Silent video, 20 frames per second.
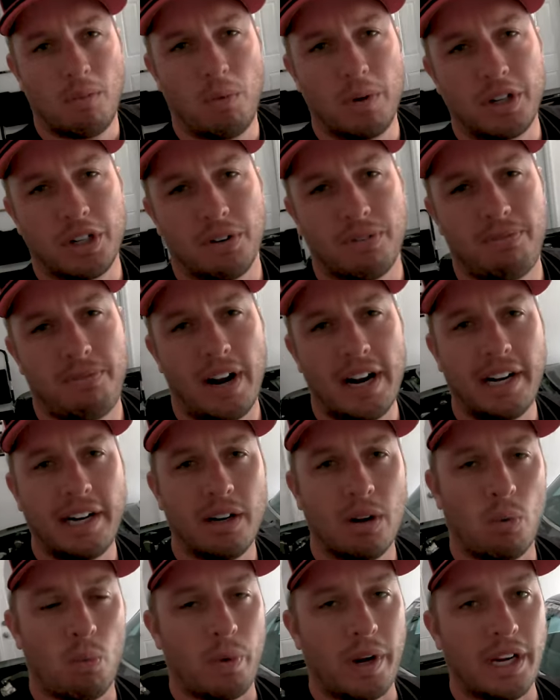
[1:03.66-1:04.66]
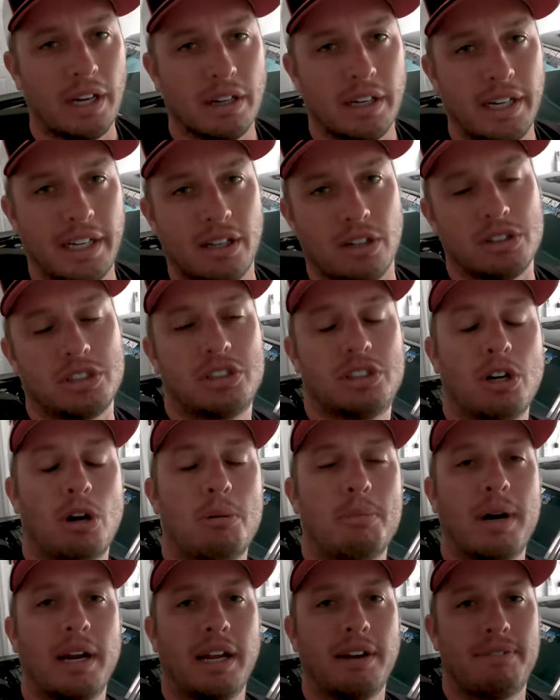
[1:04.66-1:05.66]
When you're fighting a wheelie, there's
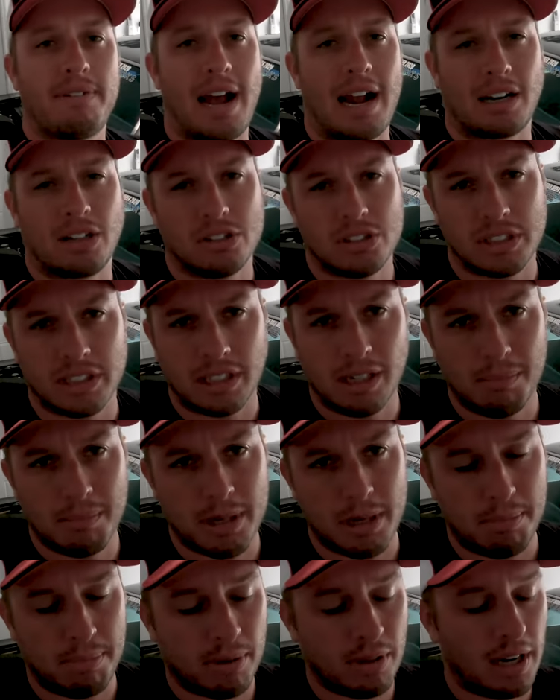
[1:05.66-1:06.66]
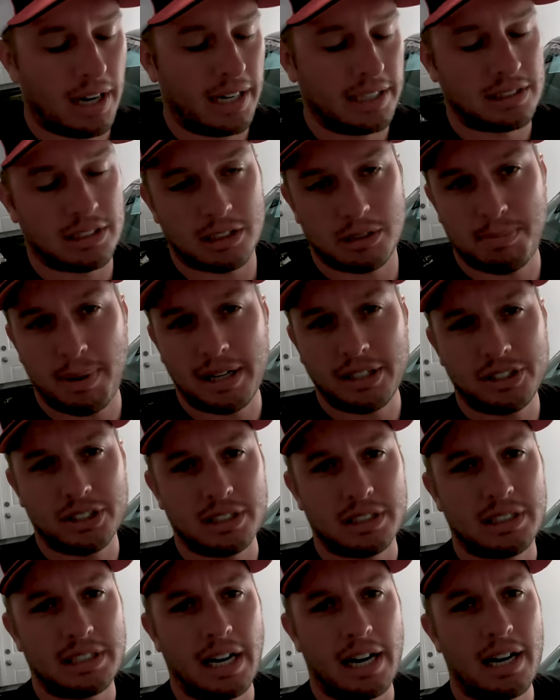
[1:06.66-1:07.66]
so many factors that come into play.
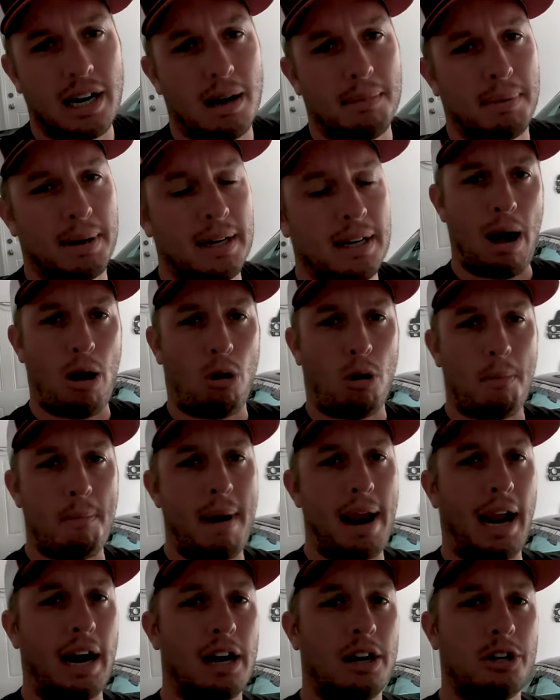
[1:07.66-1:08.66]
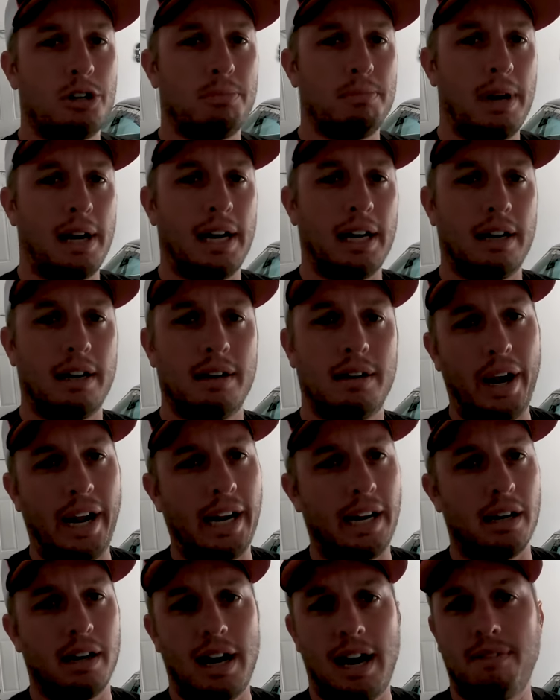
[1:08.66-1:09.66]
Suspension setup, power management,
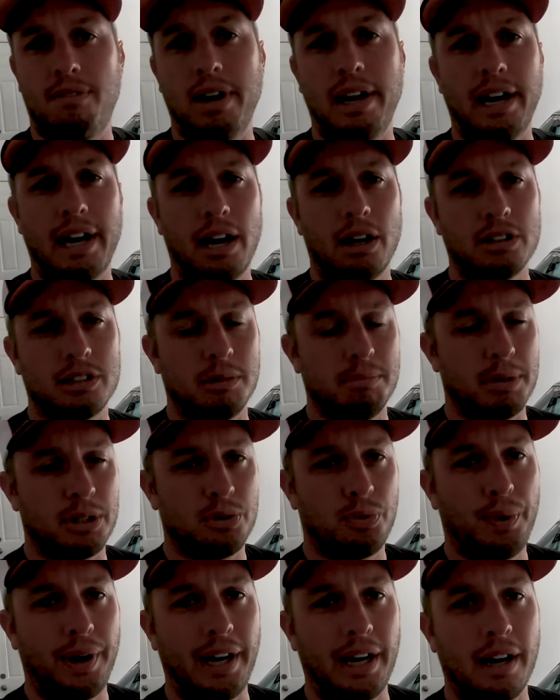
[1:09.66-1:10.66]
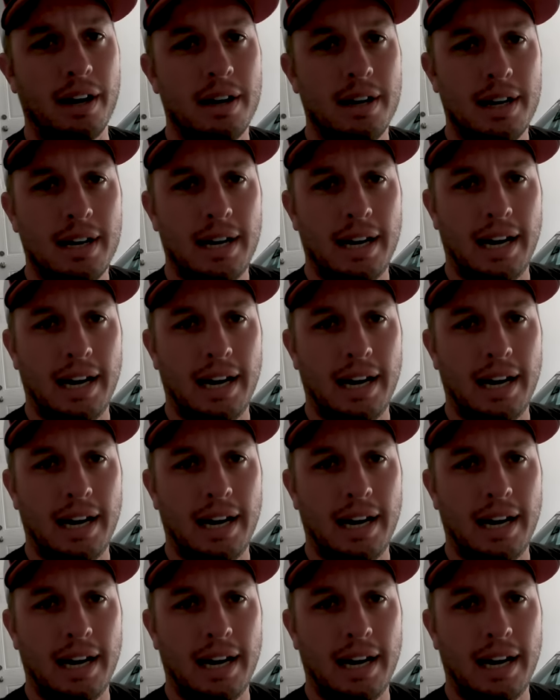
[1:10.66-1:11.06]
weight, everything else in between.